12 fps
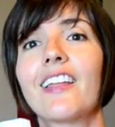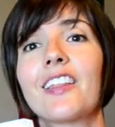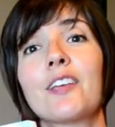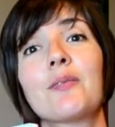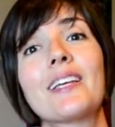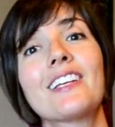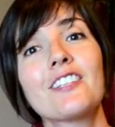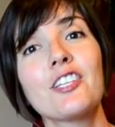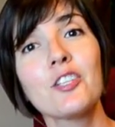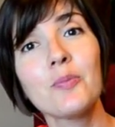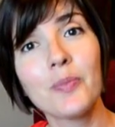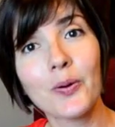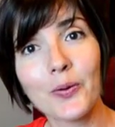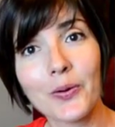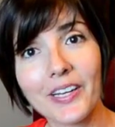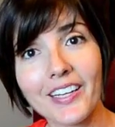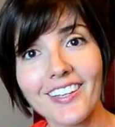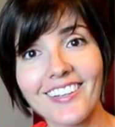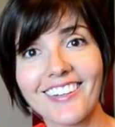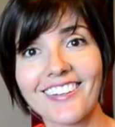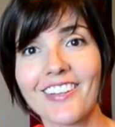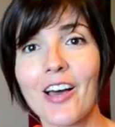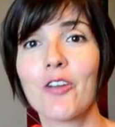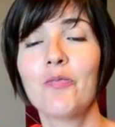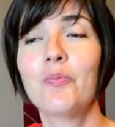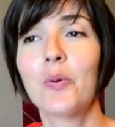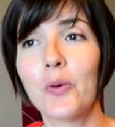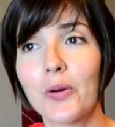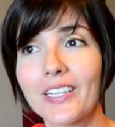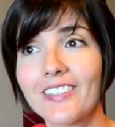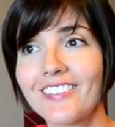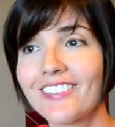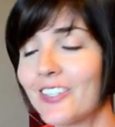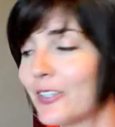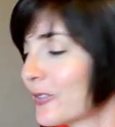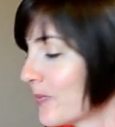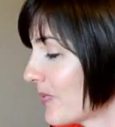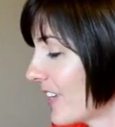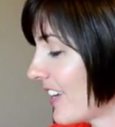think because he's a boy, and a lot of boys don't